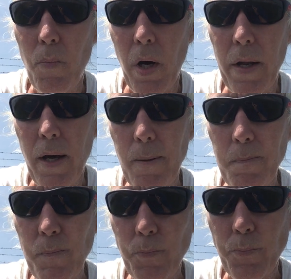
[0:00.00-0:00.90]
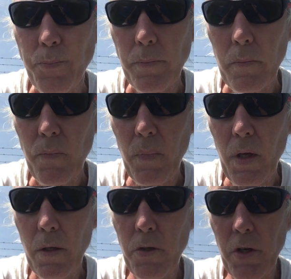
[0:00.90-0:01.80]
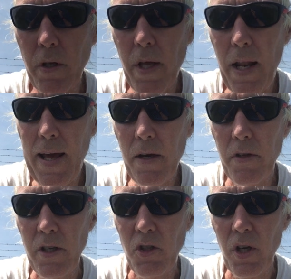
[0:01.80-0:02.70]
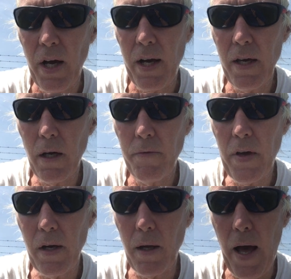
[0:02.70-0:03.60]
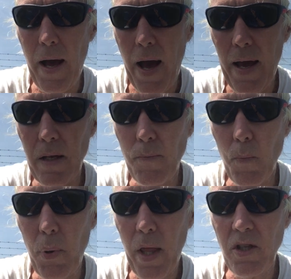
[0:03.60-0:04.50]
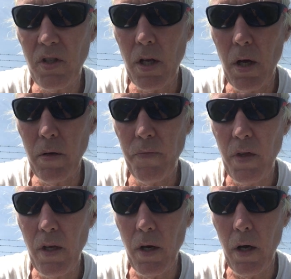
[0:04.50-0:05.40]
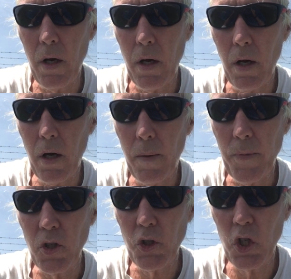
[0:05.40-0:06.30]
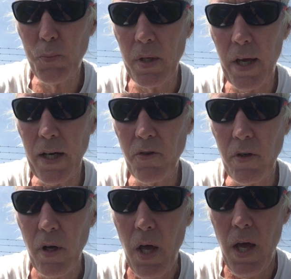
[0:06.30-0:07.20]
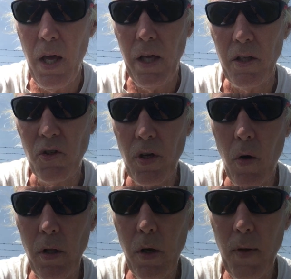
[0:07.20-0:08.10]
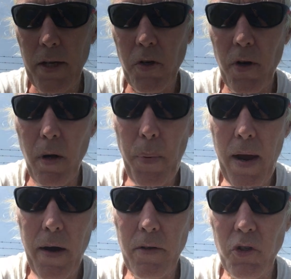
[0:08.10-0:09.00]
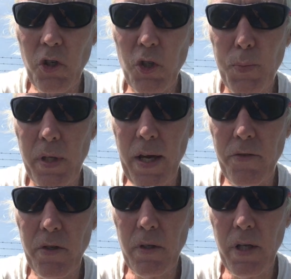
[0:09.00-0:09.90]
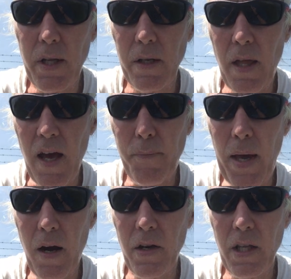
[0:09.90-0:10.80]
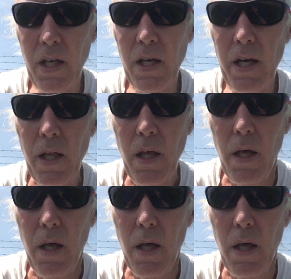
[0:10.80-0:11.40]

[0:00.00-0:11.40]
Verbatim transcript: But um, during that outage, I uh, found I, I, had placed it on the uh, uh a surge protector, and so only when I turned on power to the surge protector did it have power to it.